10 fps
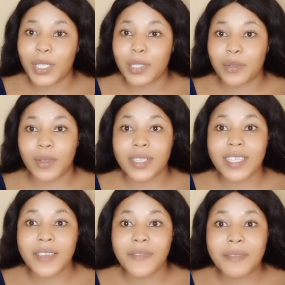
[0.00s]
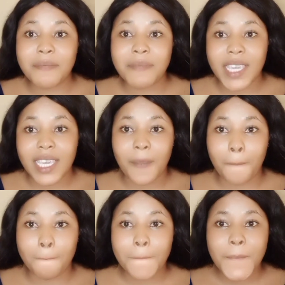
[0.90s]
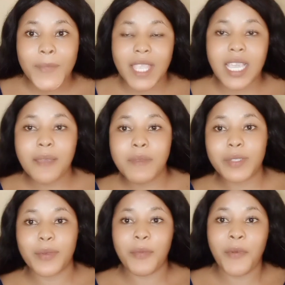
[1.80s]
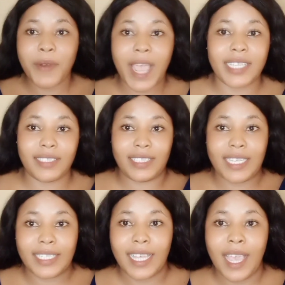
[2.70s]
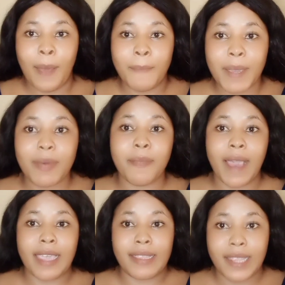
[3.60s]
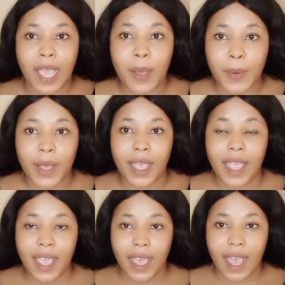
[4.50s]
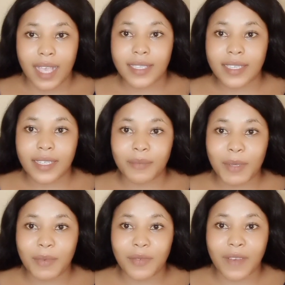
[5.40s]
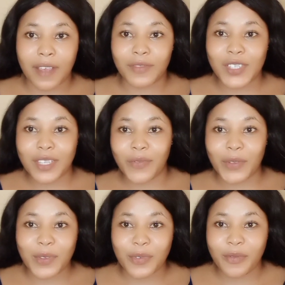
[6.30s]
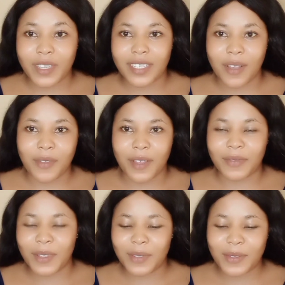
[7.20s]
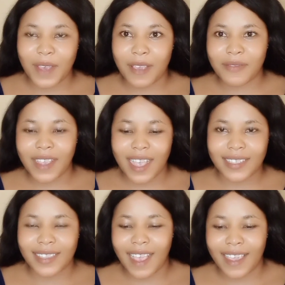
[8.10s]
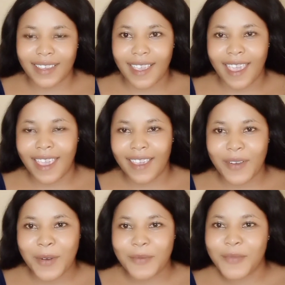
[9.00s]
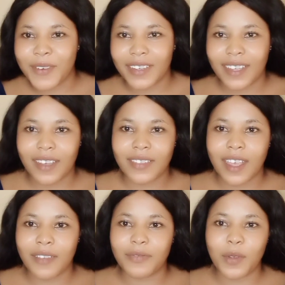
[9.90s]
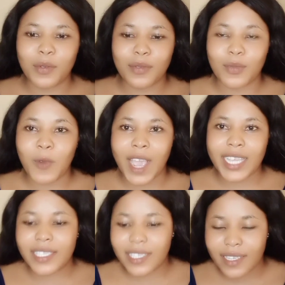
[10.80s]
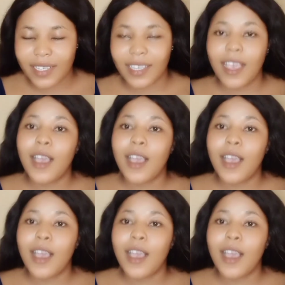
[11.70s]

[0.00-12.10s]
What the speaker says: It was taking me to another shade. Maybe by now. As in, maybe if I've used it for 2 weeks, I would have turned to have cast I have turned to whitey.